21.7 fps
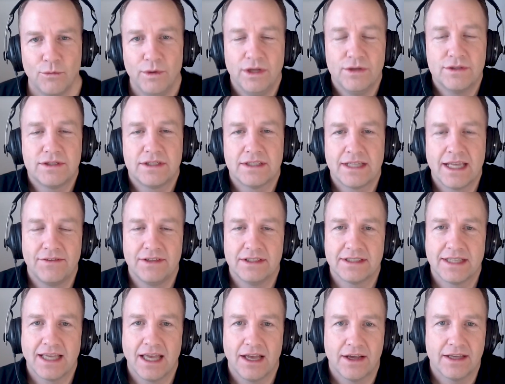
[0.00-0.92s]
We use the savings
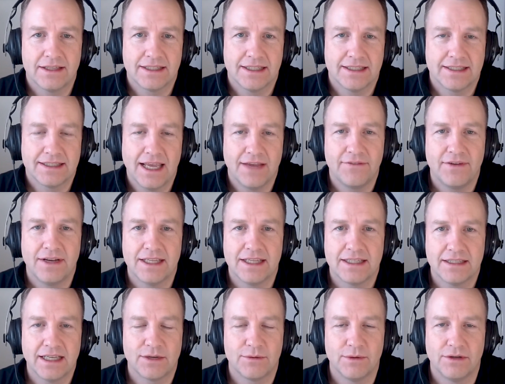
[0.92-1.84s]
account because it's safe and it's
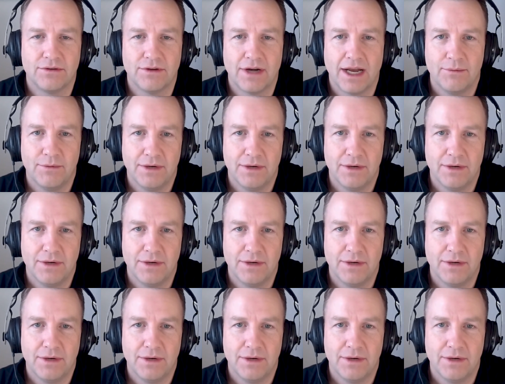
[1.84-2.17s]
liquid, right?